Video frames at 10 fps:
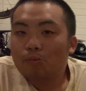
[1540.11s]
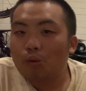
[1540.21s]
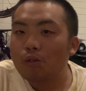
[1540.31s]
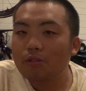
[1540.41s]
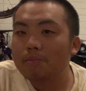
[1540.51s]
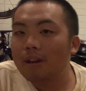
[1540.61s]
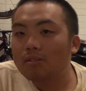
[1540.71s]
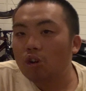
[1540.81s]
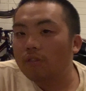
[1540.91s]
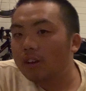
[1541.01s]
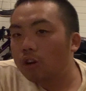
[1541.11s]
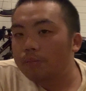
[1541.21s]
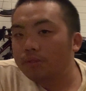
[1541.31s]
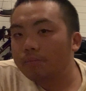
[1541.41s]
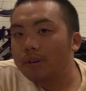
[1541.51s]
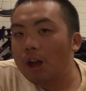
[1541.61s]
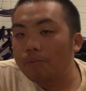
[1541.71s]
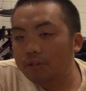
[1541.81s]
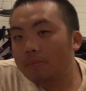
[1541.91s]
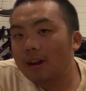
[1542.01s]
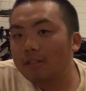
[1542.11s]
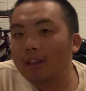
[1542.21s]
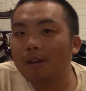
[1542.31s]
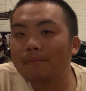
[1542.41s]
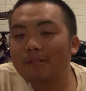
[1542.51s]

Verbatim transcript: hope for the best. Hopefully, hope some help someone out there.